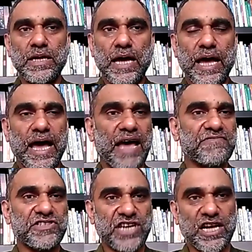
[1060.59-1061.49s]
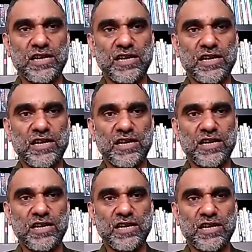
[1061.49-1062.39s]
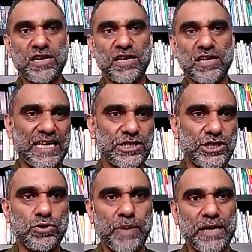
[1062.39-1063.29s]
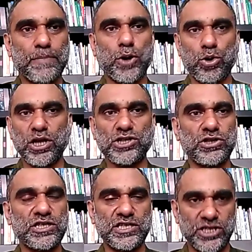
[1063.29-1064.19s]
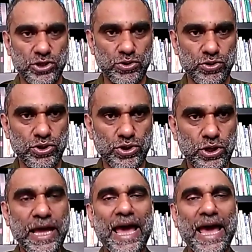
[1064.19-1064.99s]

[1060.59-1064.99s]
uh, have struggled for decades and decades to make progress on these issues.